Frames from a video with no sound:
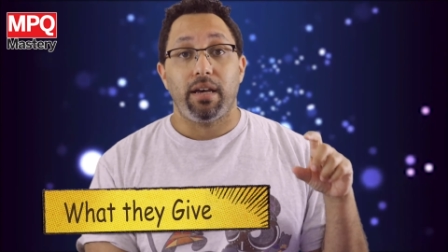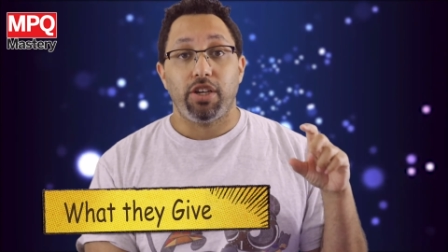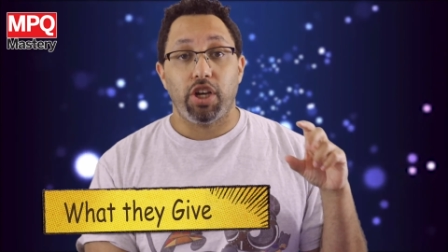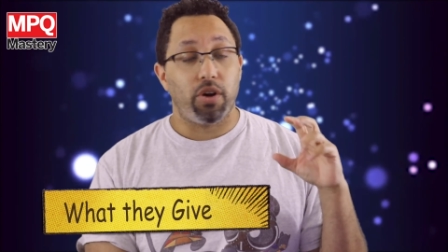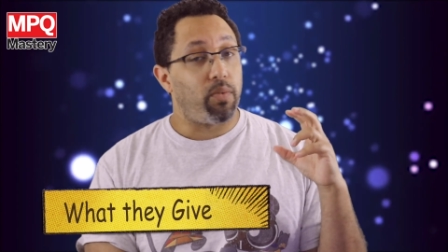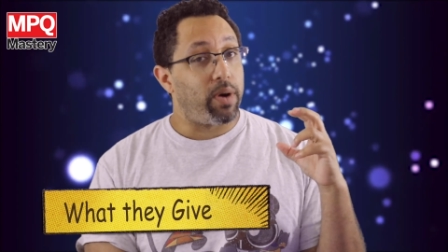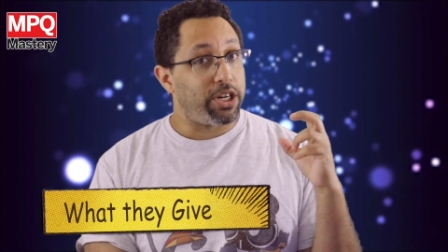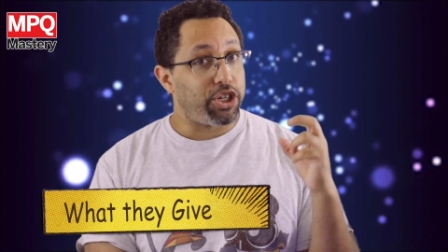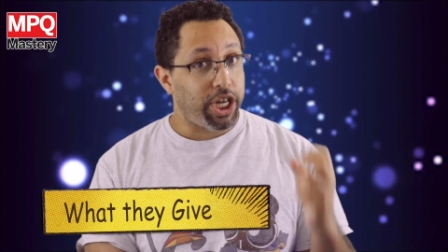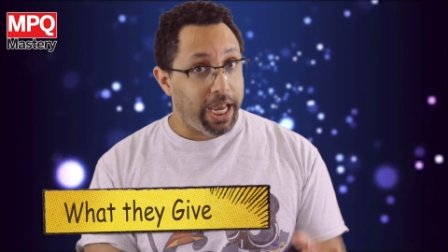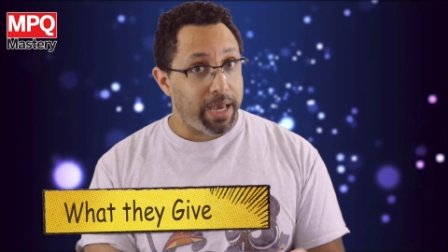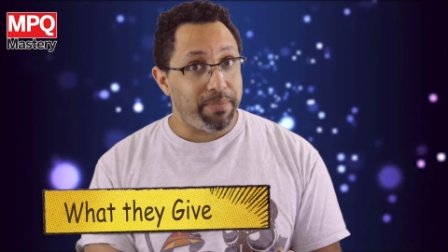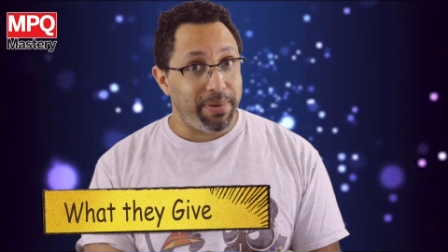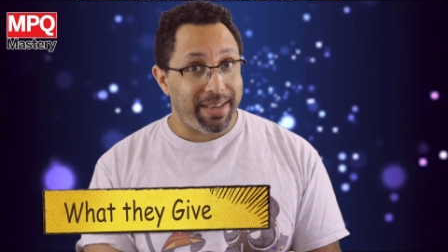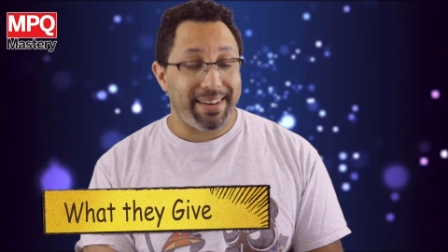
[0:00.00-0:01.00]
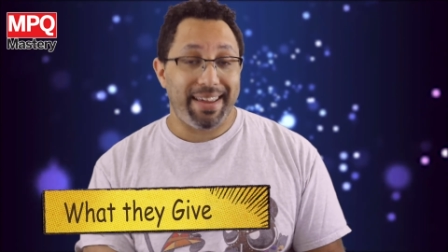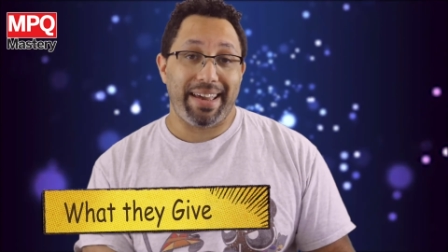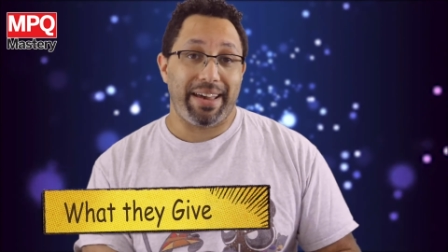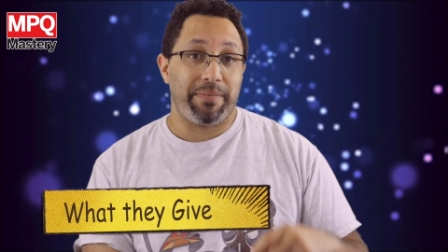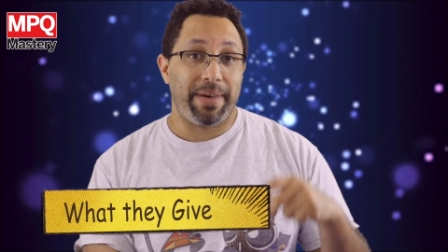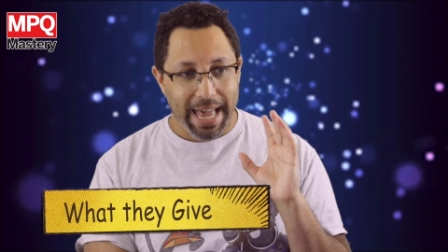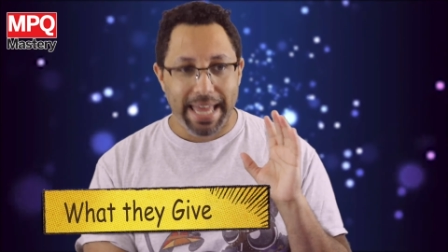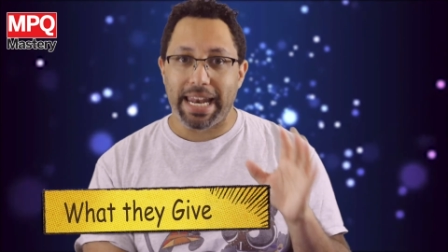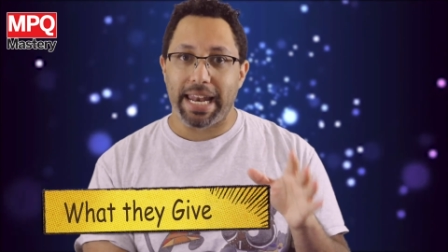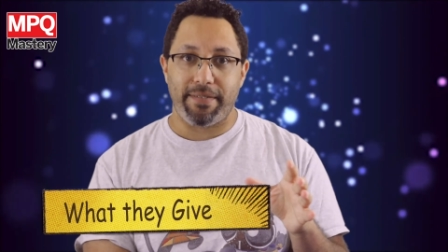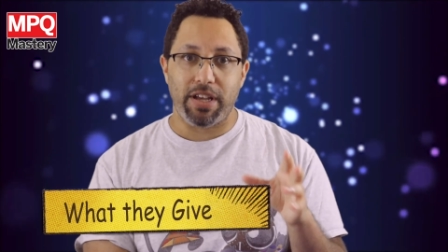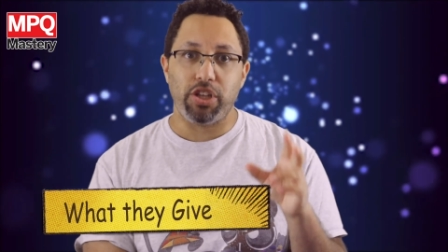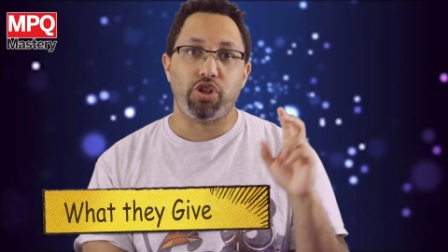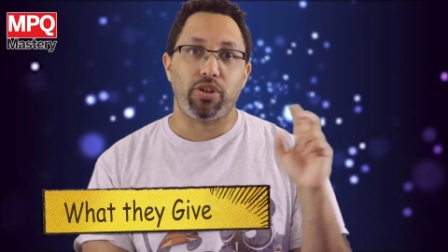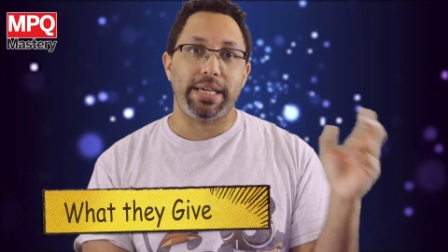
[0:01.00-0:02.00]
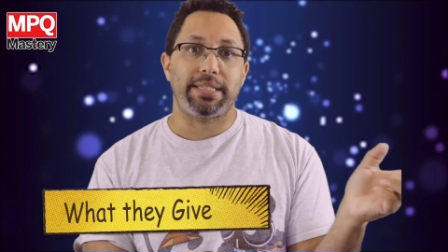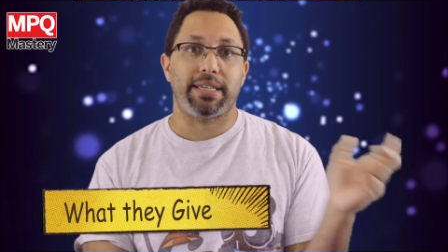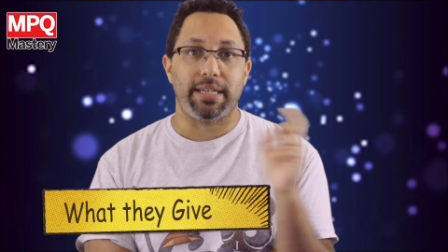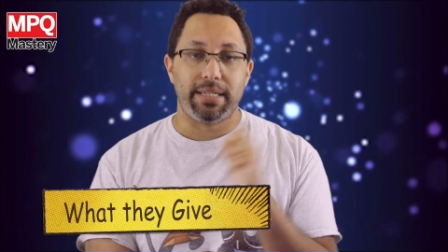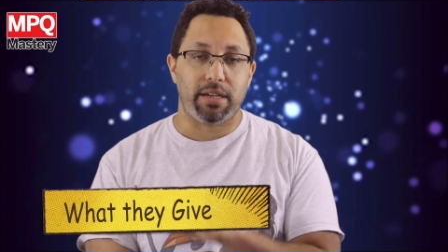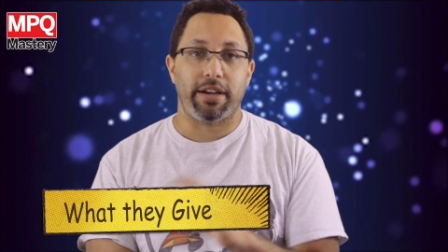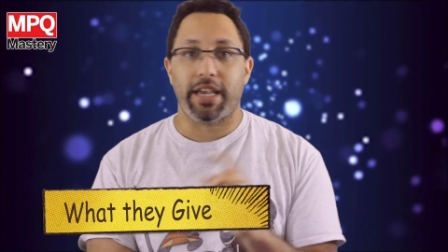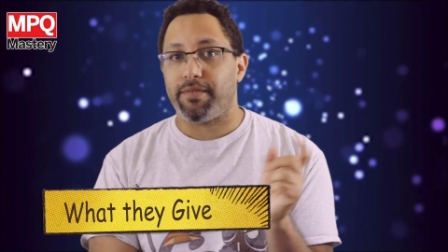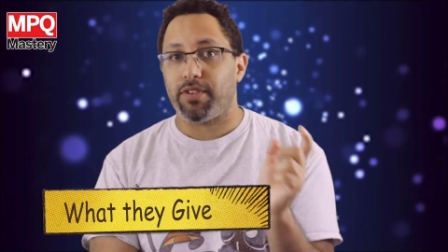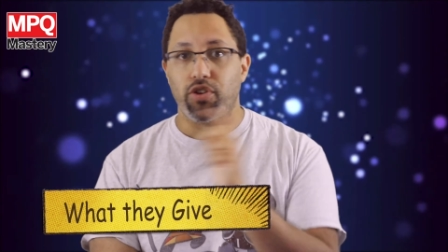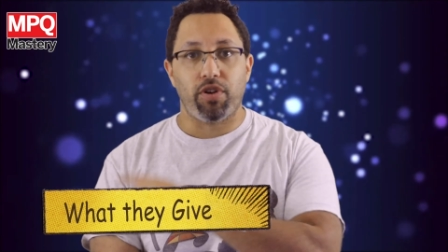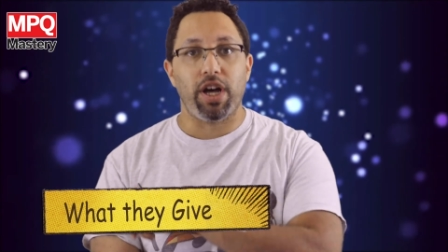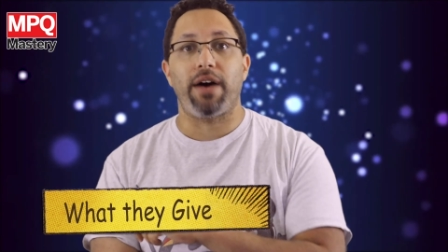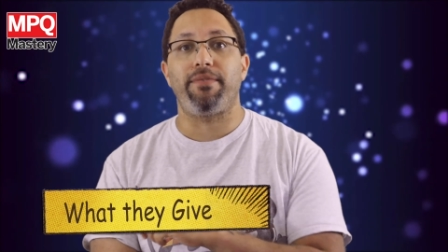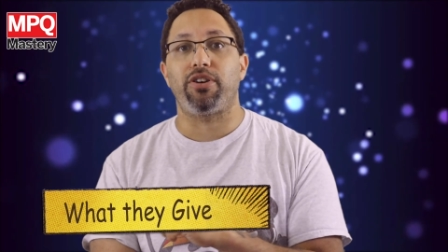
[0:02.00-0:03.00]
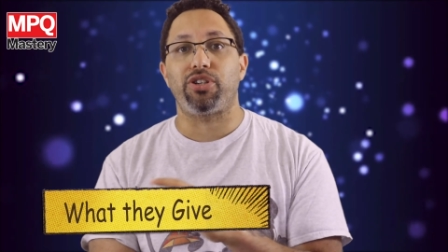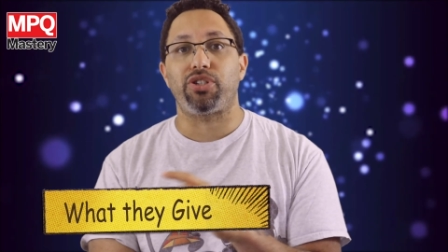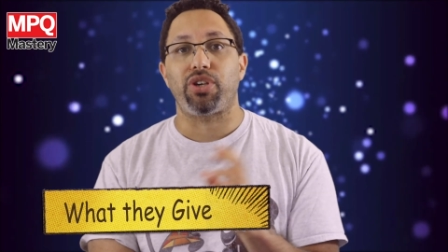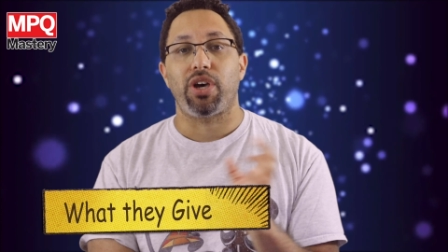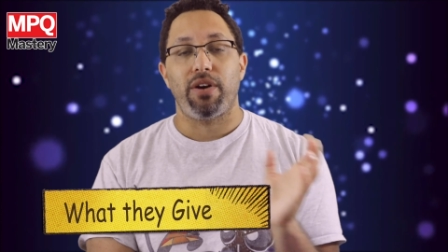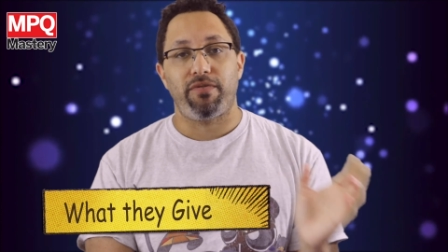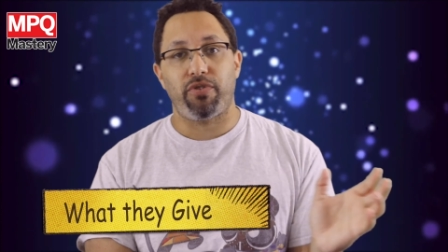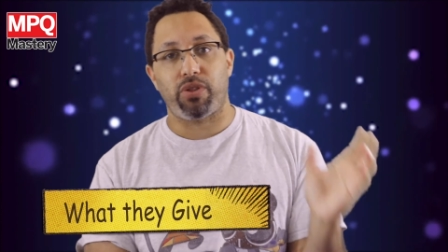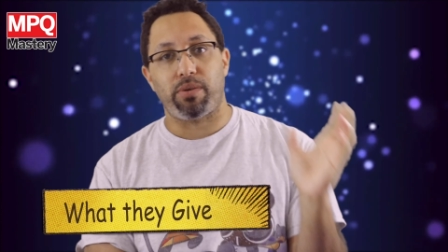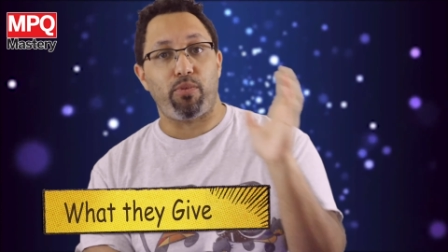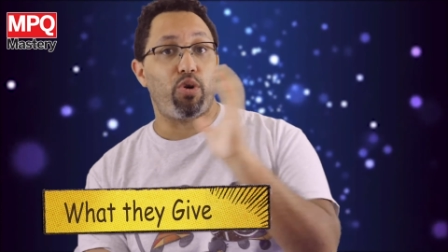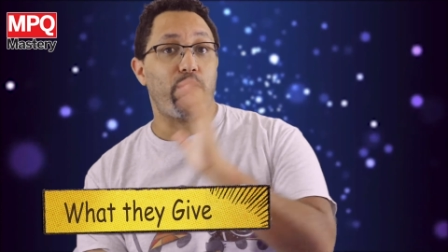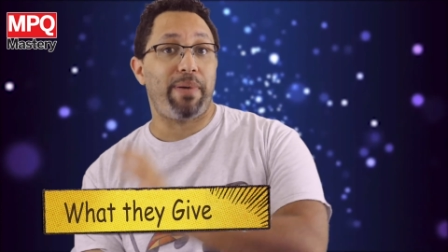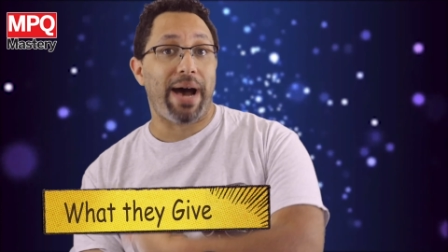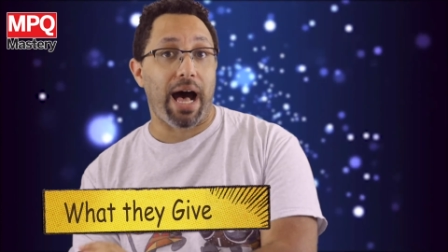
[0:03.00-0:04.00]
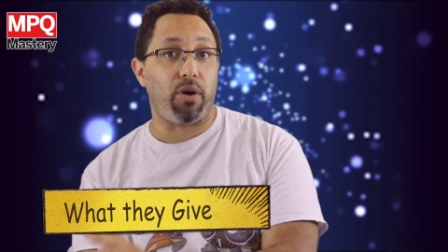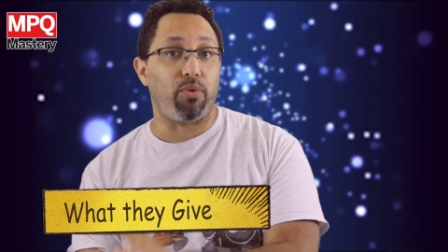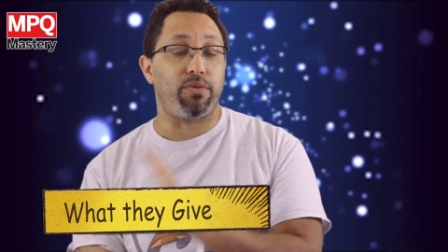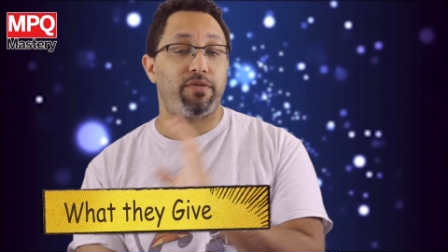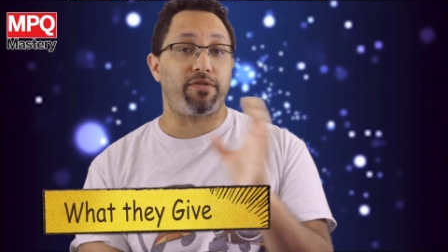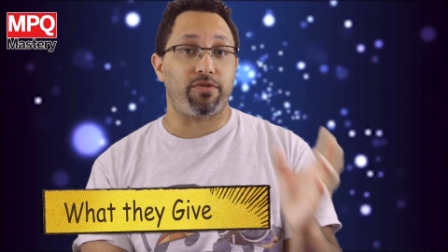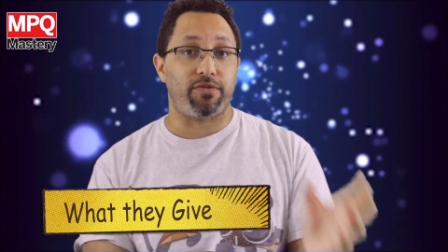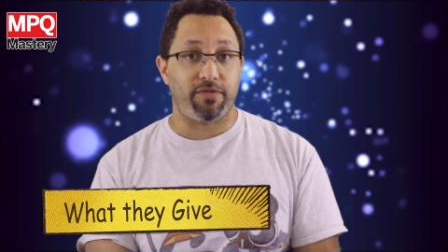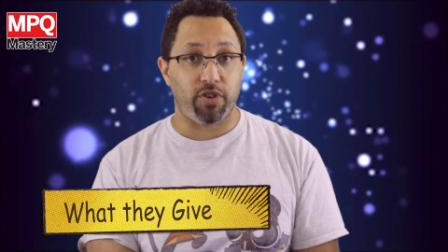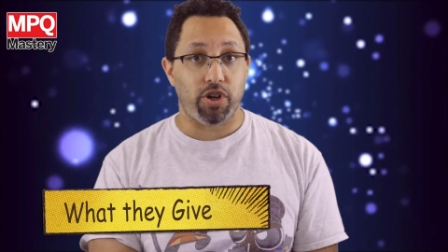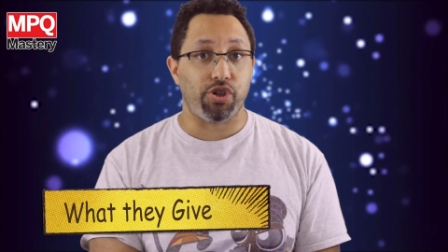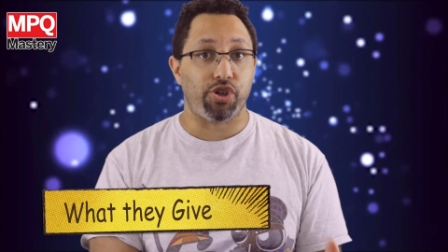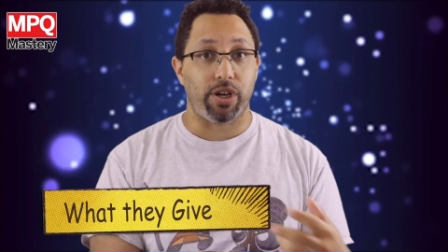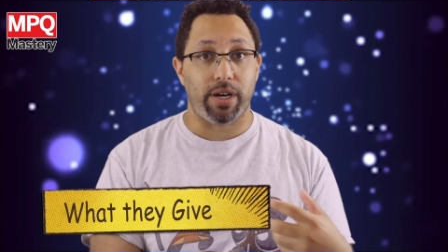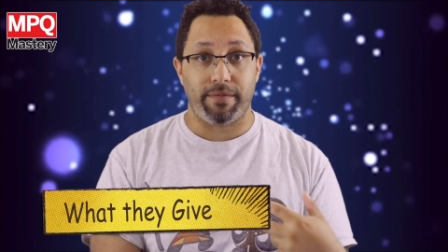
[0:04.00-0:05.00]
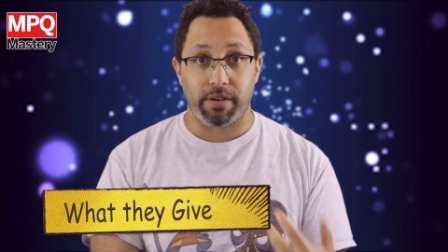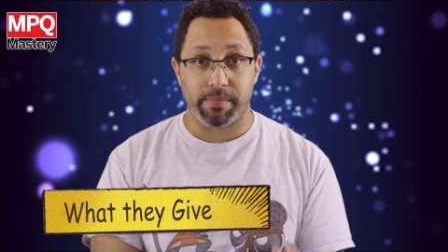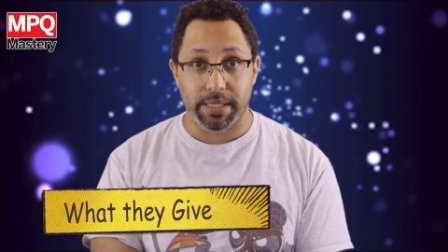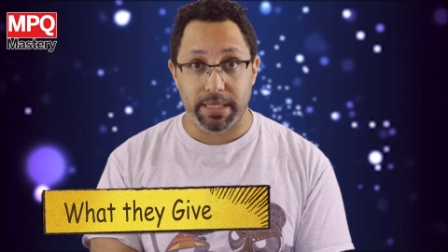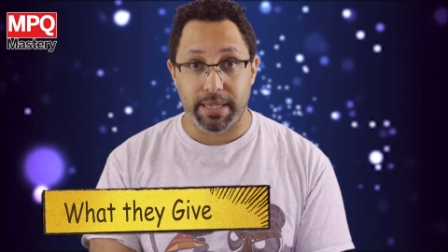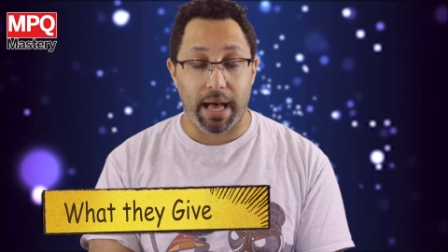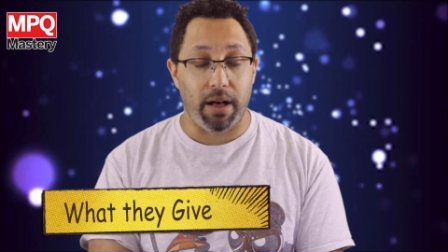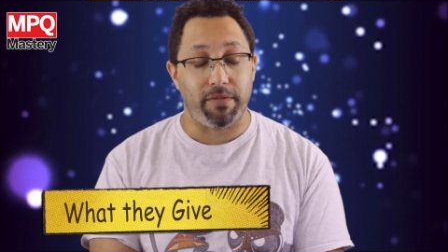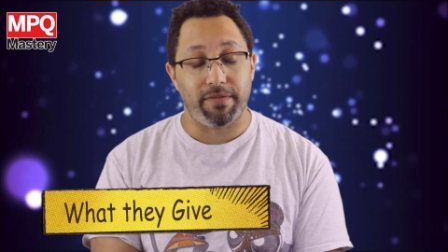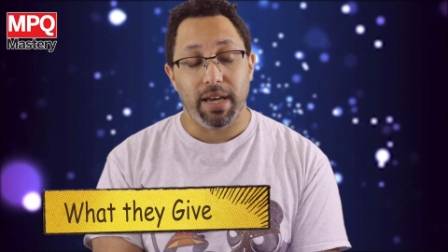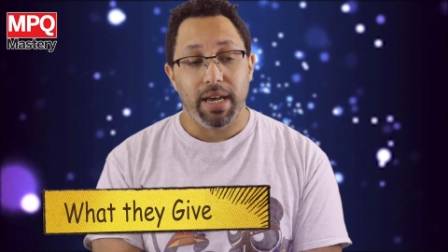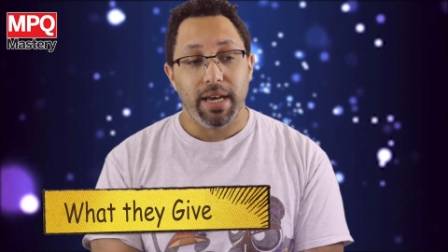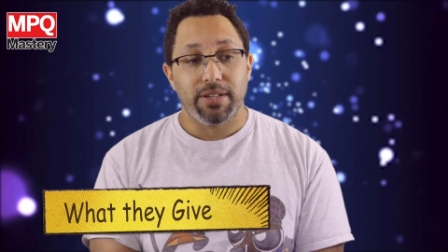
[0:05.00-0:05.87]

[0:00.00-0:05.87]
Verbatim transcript: You're gonna wanna champion him, and then eventually he's gonna start giving you covers for the more powerful version of himself.